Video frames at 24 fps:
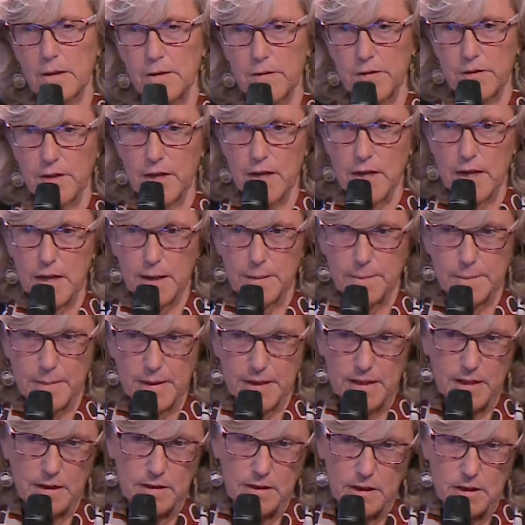The
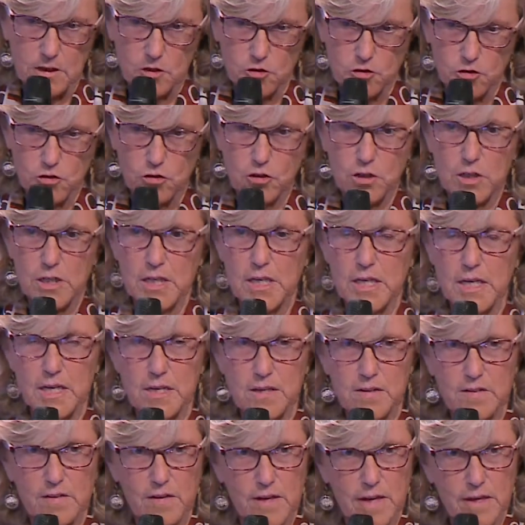metadata journey,
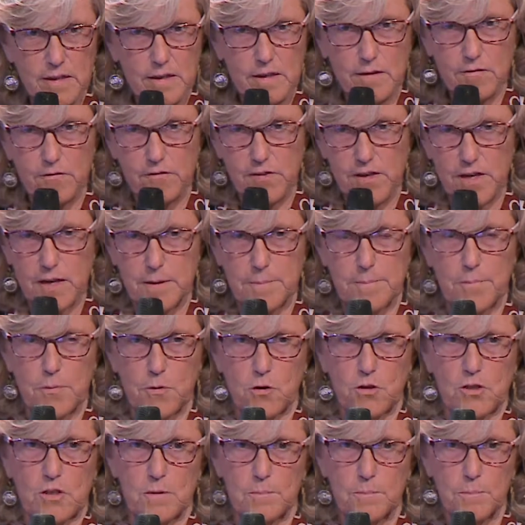it's another very
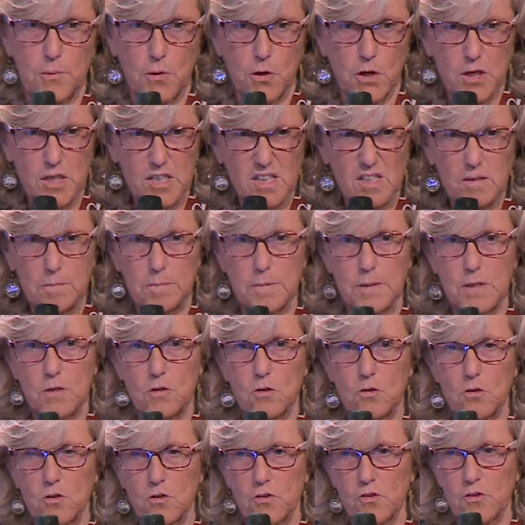important point,
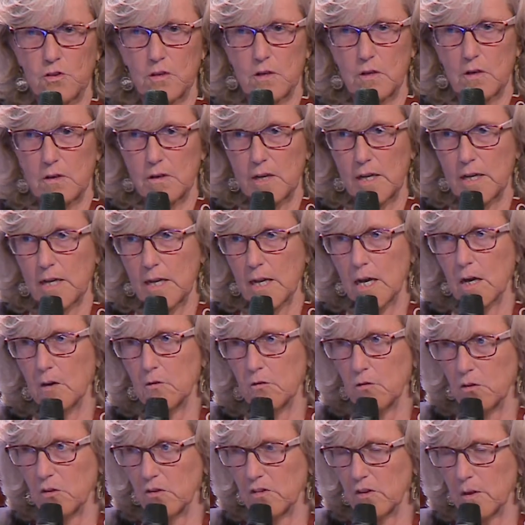because right now,
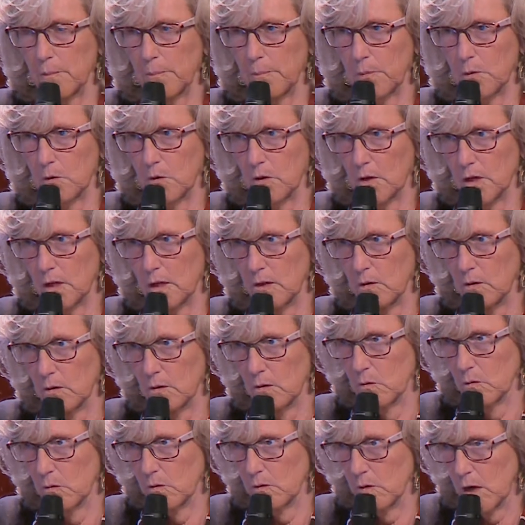for example,
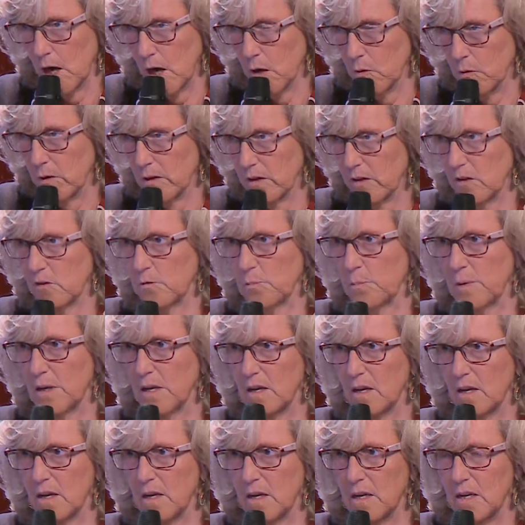our
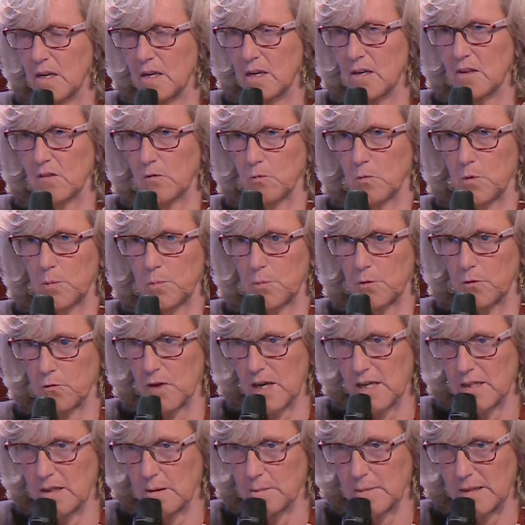experience is we
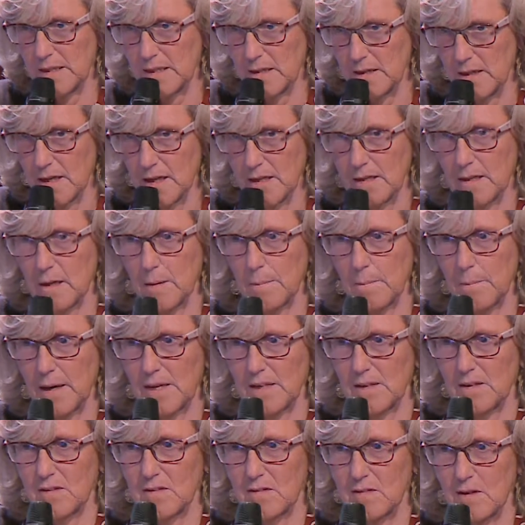provide the metadata,
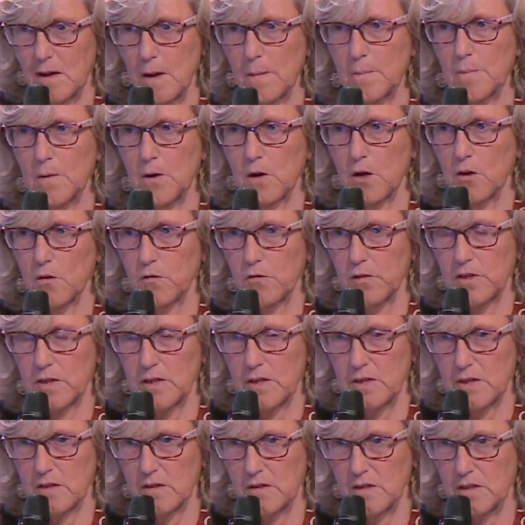but some of
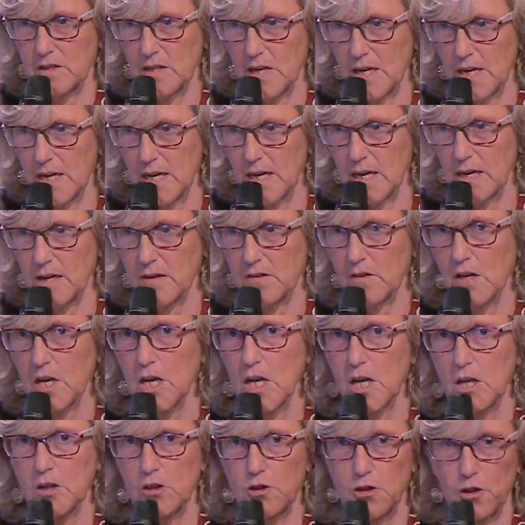the retailers
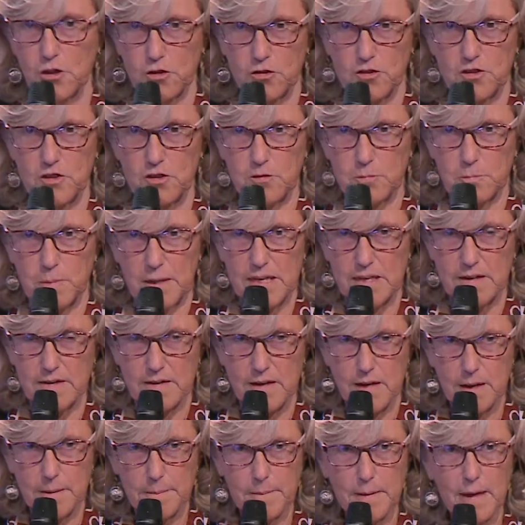don't display
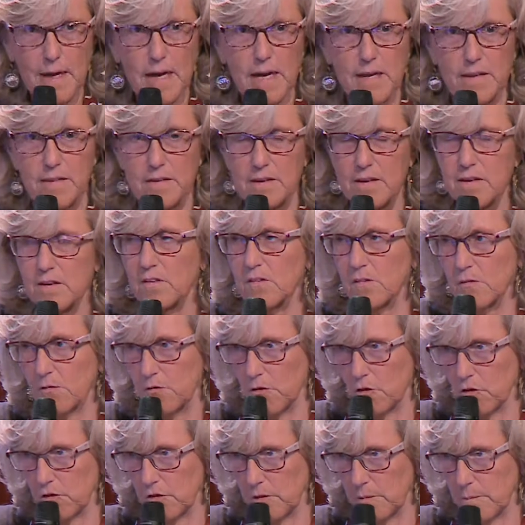them, and this,
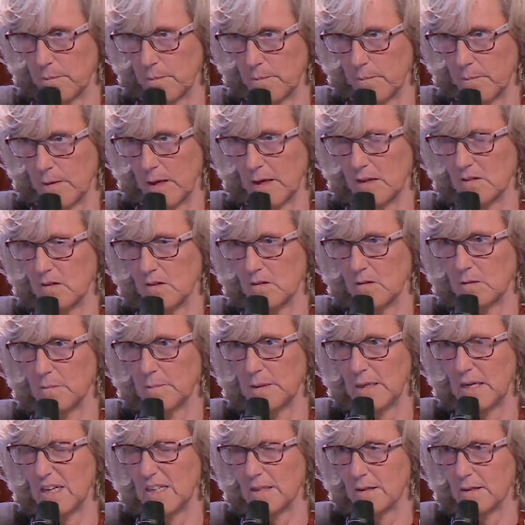for the
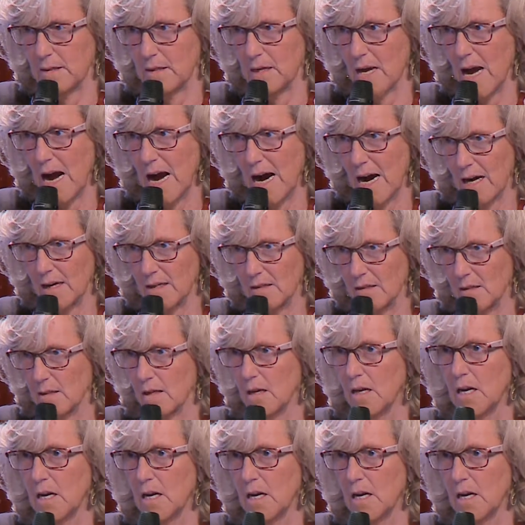Accessibility Act,